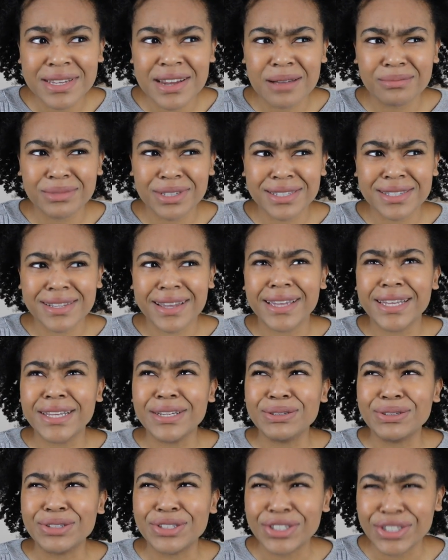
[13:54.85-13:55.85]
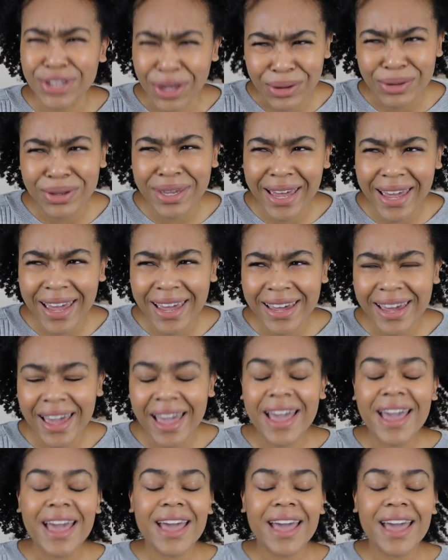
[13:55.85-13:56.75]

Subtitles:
And I'm just like, are you joking?